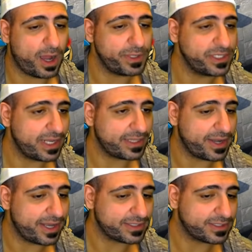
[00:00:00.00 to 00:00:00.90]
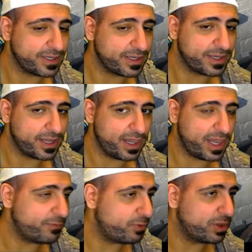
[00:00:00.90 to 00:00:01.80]
He's like the next
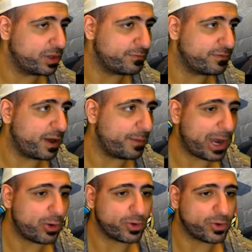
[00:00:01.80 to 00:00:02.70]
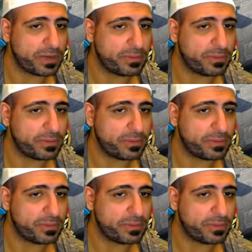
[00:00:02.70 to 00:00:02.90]
level of power creep.